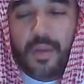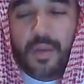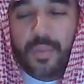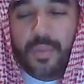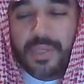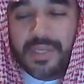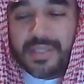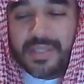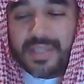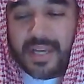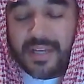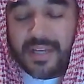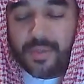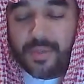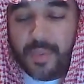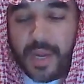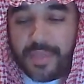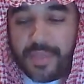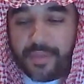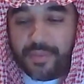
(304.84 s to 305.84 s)
we decided
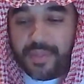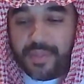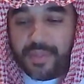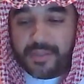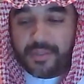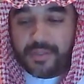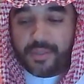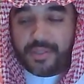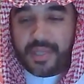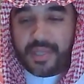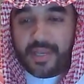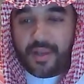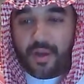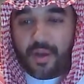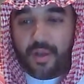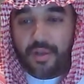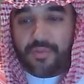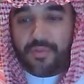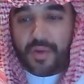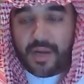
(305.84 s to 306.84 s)
rather than to take
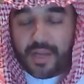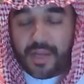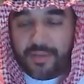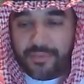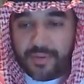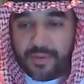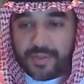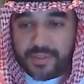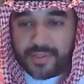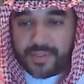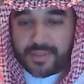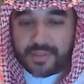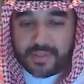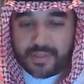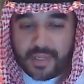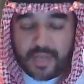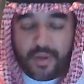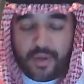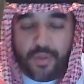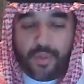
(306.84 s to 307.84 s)
all of our efforts
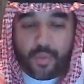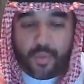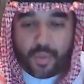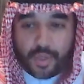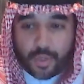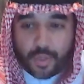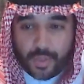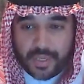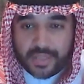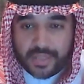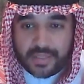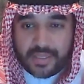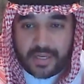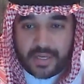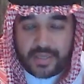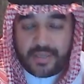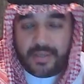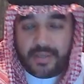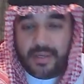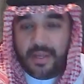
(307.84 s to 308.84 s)
and all the work we had
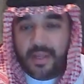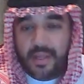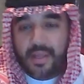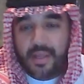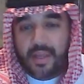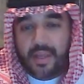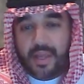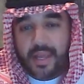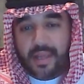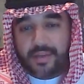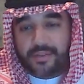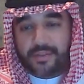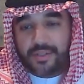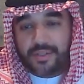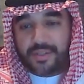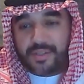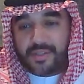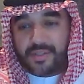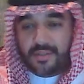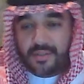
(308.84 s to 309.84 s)
done and
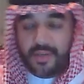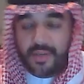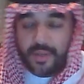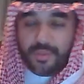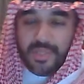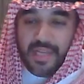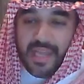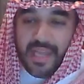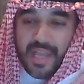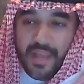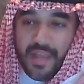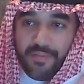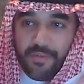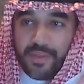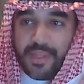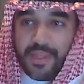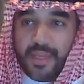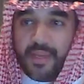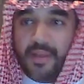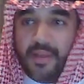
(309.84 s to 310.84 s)
just delay
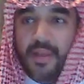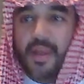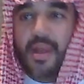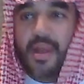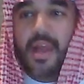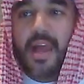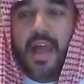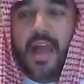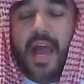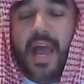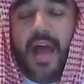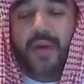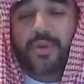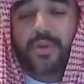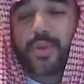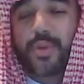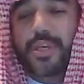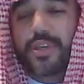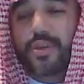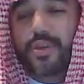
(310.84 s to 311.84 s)
everything, how do
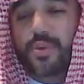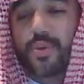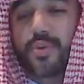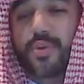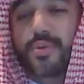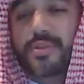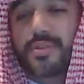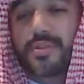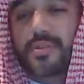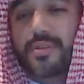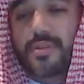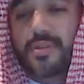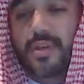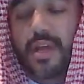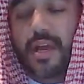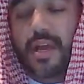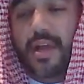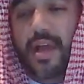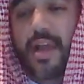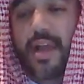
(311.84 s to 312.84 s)
we use
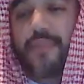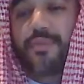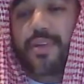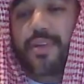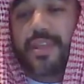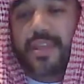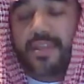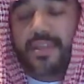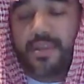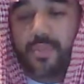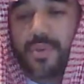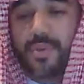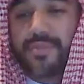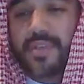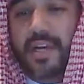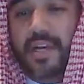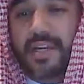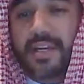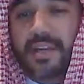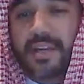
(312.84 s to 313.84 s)
everything that we've
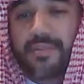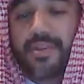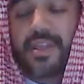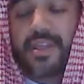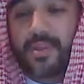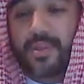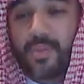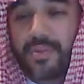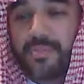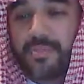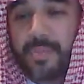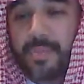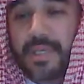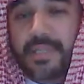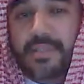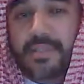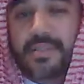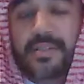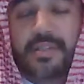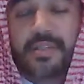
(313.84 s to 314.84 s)
done and everything that we've
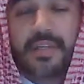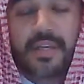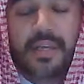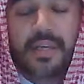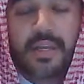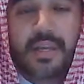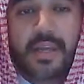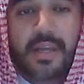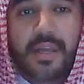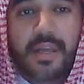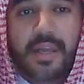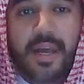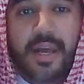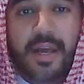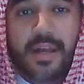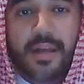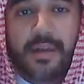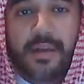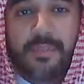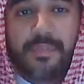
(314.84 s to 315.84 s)
built?
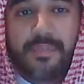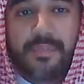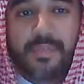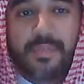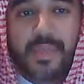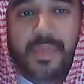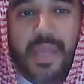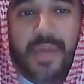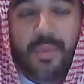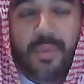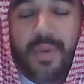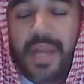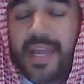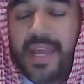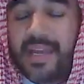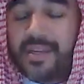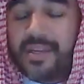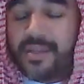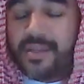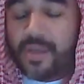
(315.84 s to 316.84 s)
And what I
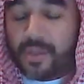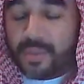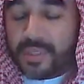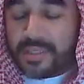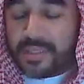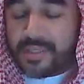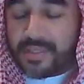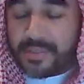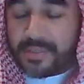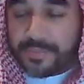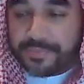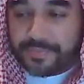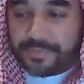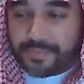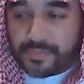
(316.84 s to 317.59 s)
had noticed,